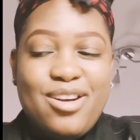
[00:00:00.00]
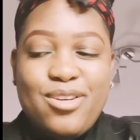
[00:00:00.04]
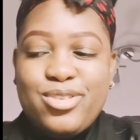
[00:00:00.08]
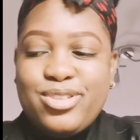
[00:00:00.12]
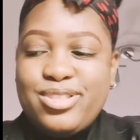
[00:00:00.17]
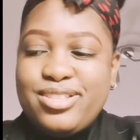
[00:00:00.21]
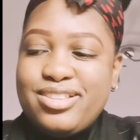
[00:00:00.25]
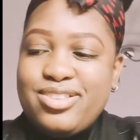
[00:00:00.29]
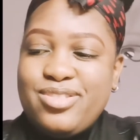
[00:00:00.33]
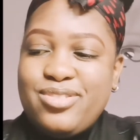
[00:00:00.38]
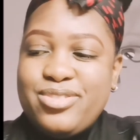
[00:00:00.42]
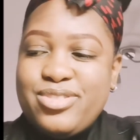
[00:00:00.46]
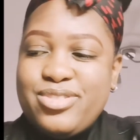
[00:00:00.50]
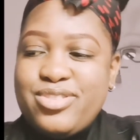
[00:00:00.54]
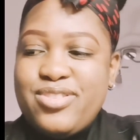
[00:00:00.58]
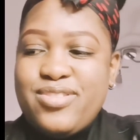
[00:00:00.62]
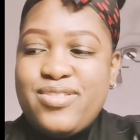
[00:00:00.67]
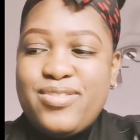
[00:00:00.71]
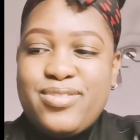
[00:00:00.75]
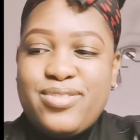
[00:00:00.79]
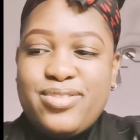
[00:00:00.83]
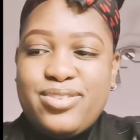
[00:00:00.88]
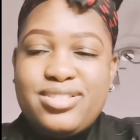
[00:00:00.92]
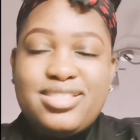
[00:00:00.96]
on
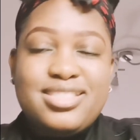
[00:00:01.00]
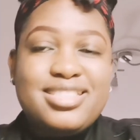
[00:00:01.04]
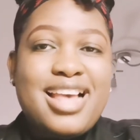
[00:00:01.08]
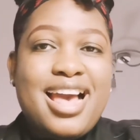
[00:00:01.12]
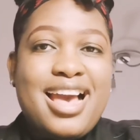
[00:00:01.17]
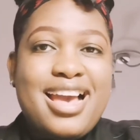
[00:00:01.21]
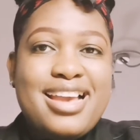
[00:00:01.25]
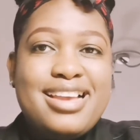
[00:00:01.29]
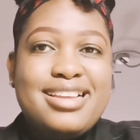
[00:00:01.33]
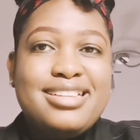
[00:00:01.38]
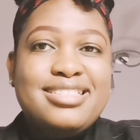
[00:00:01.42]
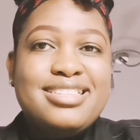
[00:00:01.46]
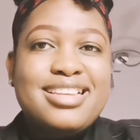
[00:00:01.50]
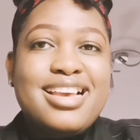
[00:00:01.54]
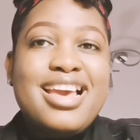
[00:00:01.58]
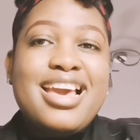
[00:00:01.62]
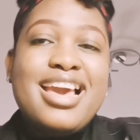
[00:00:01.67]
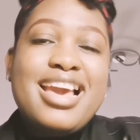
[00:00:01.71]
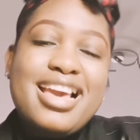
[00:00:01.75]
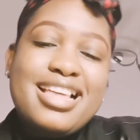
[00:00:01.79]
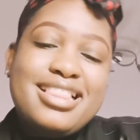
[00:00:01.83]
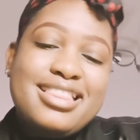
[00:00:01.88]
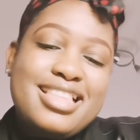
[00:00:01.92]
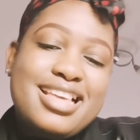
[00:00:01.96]
your side,
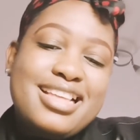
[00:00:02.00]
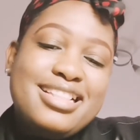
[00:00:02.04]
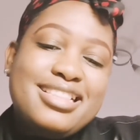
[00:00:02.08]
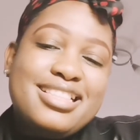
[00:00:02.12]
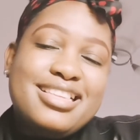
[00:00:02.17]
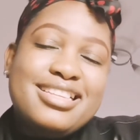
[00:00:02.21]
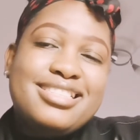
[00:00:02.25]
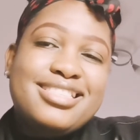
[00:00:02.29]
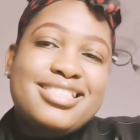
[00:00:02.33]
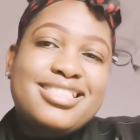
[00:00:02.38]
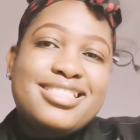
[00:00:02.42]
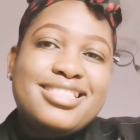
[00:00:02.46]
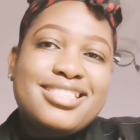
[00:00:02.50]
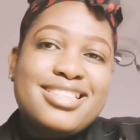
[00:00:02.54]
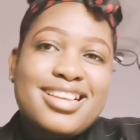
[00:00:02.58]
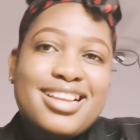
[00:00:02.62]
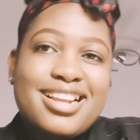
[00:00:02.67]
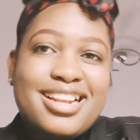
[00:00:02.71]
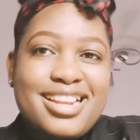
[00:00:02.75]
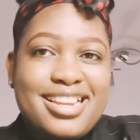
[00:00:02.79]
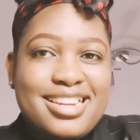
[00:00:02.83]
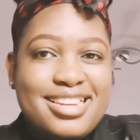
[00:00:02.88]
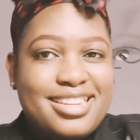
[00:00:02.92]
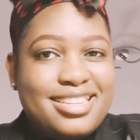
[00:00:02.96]
and then this
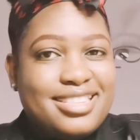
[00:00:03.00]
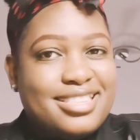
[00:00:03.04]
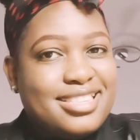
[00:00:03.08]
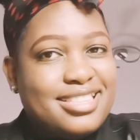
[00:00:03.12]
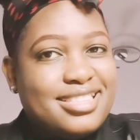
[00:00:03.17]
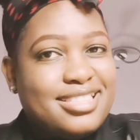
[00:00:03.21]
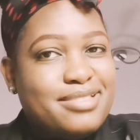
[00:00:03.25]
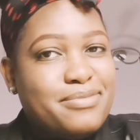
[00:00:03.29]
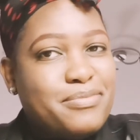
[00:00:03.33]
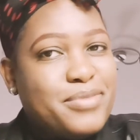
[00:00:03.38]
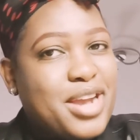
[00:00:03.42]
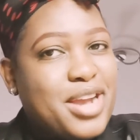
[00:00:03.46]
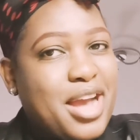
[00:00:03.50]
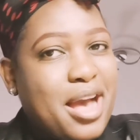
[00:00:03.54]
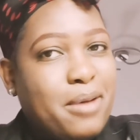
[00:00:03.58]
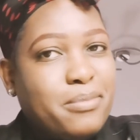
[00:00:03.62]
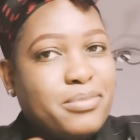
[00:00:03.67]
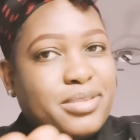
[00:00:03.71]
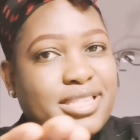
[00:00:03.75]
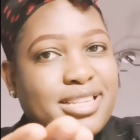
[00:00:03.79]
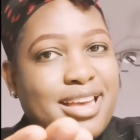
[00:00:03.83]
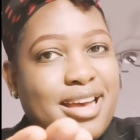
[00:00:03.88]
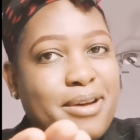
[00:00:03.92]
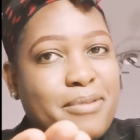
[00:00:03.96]
cleaning system
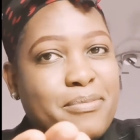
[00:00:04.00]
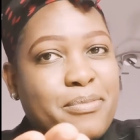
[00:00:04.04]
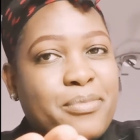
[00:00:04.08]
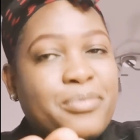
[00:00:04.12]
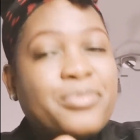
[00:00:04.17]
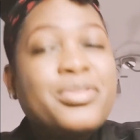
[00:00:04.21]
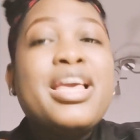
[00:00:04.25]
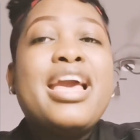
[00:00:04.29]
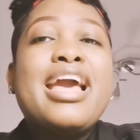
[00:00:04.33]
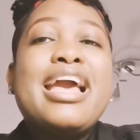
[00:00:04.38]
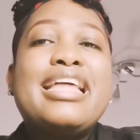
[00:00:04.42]
comes up,